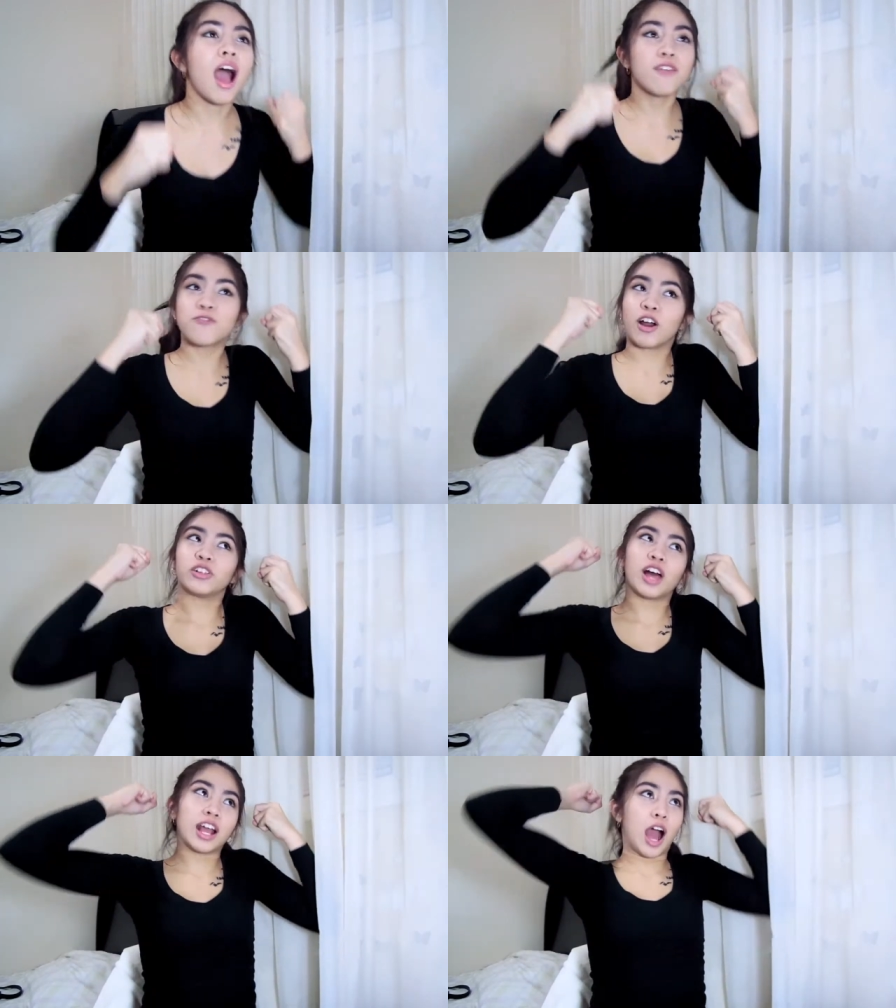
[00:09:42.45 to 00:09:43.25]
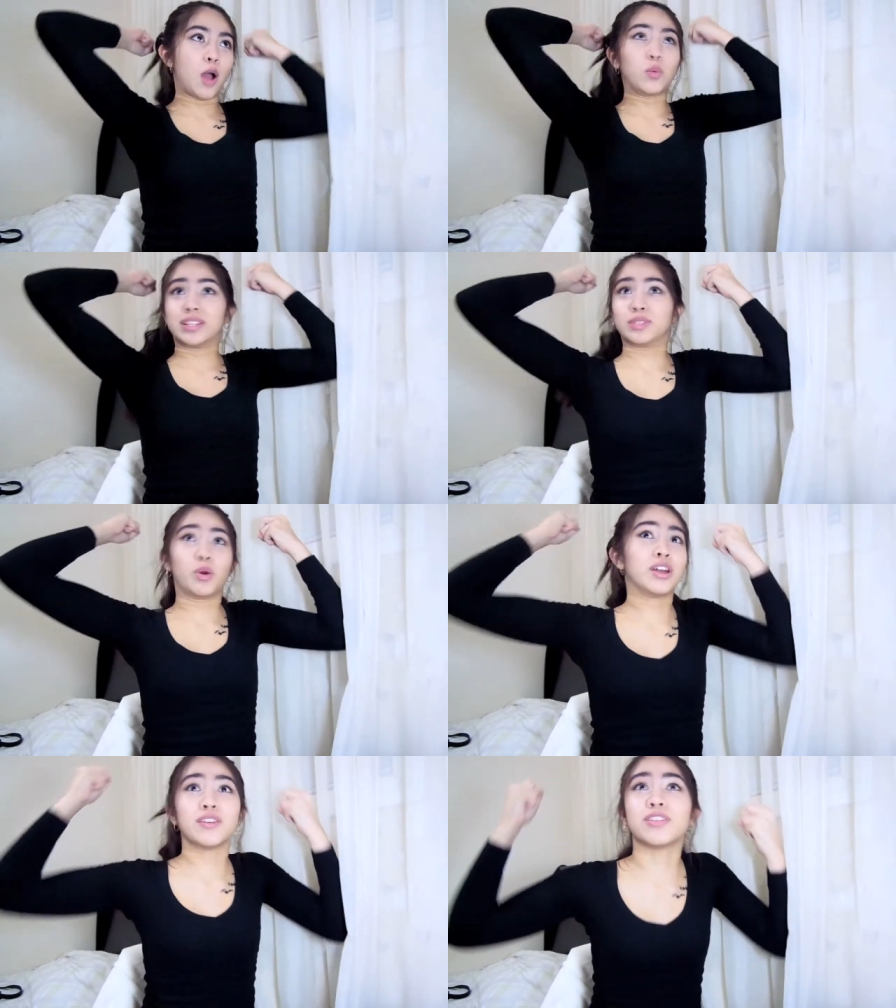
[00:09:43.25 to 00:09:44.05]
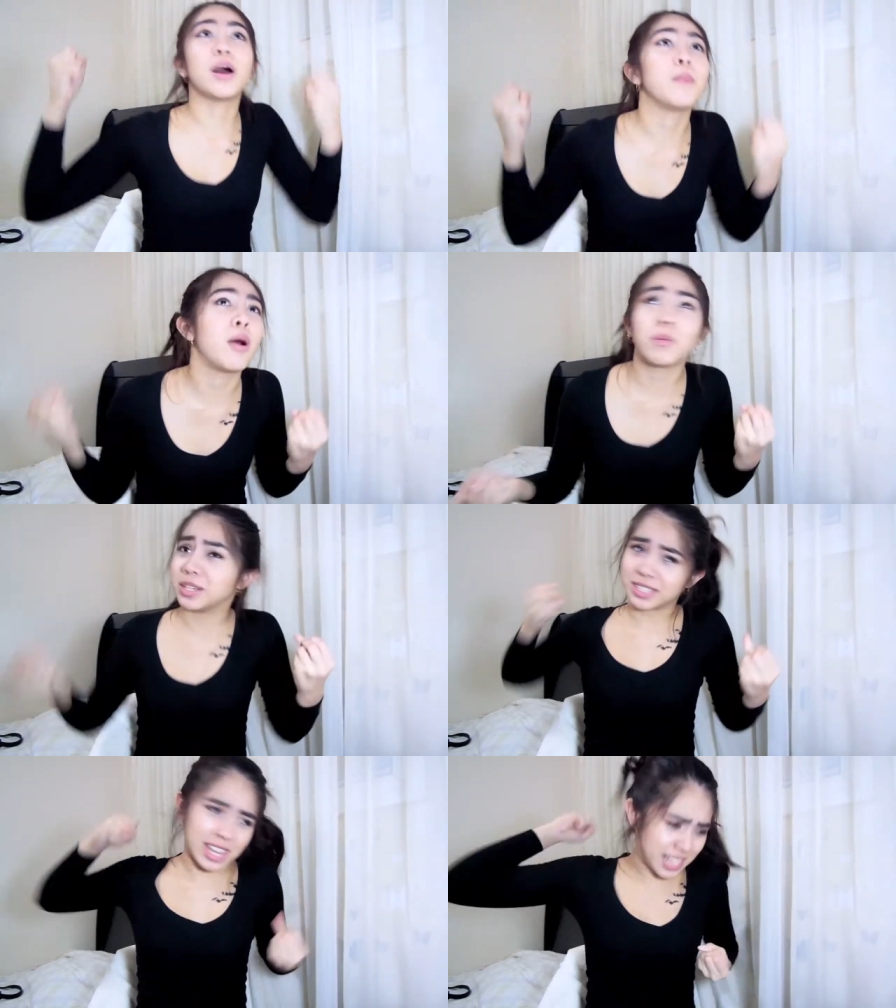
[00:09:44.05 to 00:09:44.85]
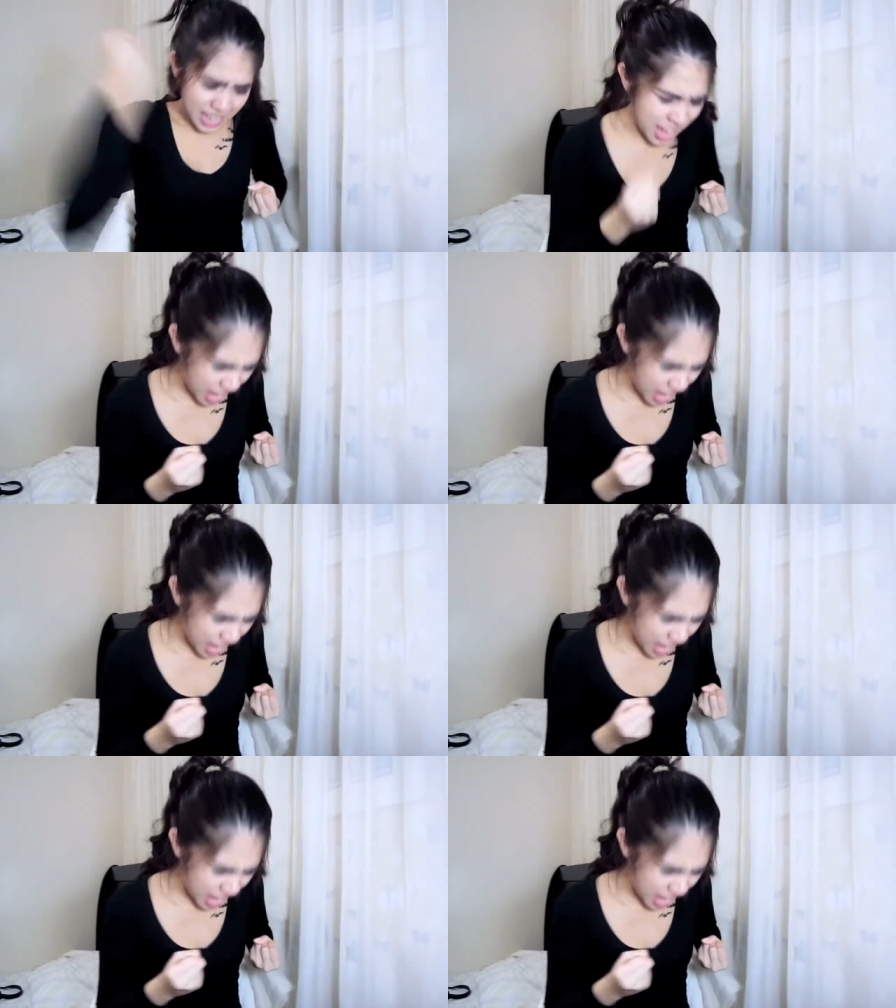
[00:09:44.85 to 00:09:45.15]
I felt like I was one of them. I was like,